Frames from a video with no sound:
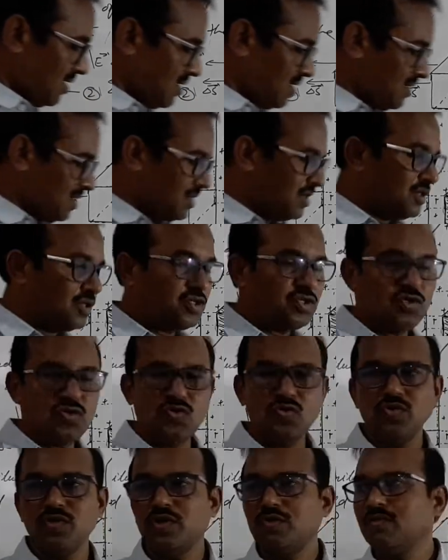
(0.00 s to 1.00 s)
these
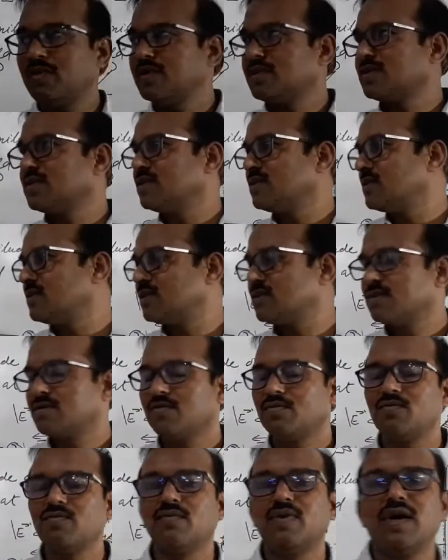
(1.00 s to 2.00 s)
two equations
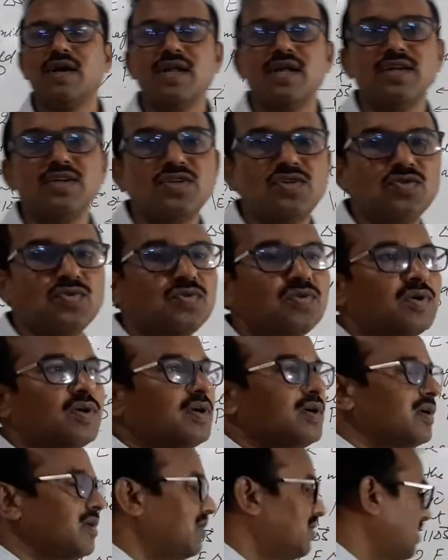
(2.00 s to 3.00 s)
1 and 2,
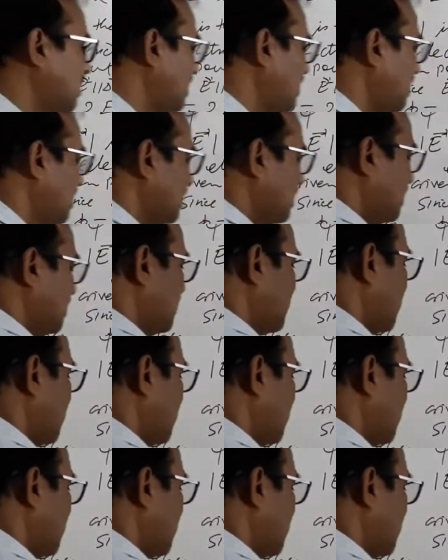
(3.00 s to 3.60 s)
okay.